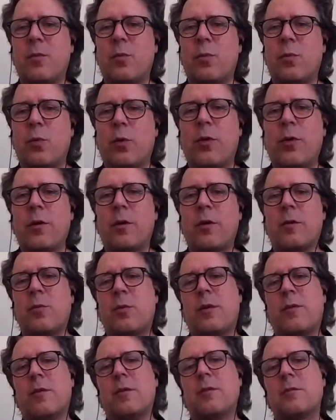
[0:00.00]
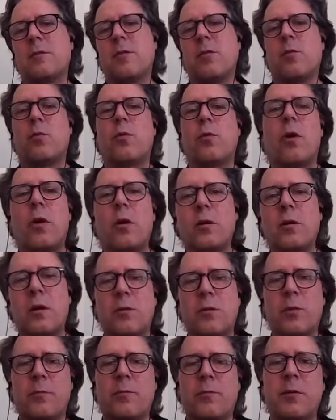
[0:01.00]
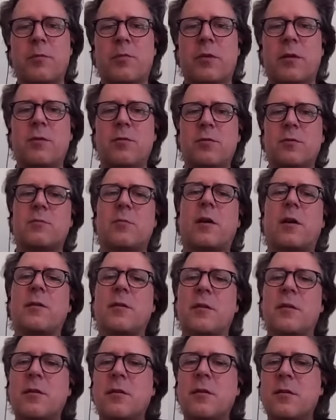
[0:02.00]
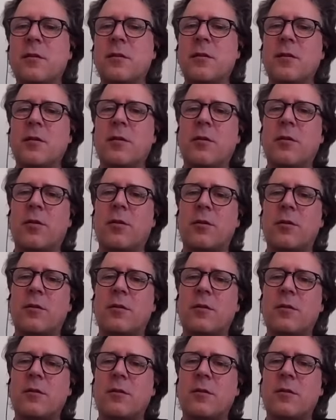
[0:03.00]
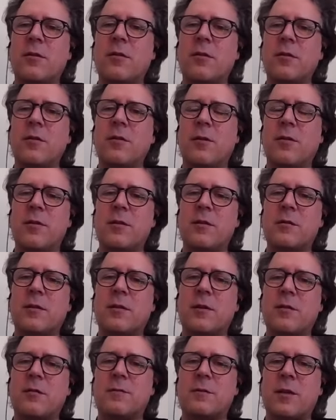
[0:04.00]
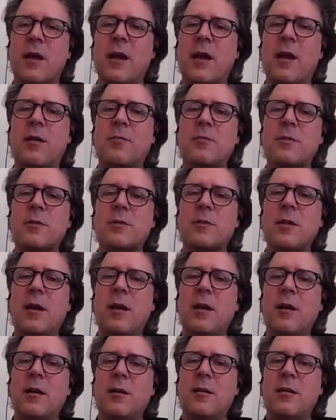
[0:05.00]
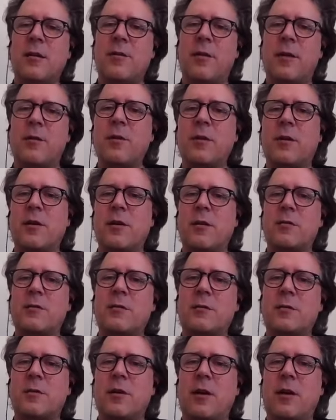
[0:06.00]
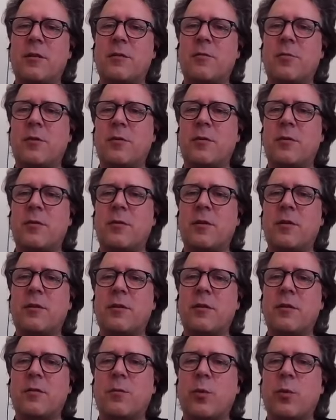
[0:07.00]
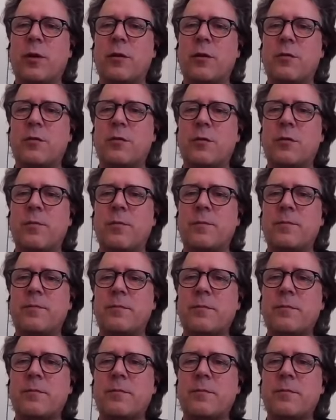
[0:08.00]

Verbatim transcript: work and where things go wrong and where people lose money on mm. on these kind of scams. And then we can also start about thinking where to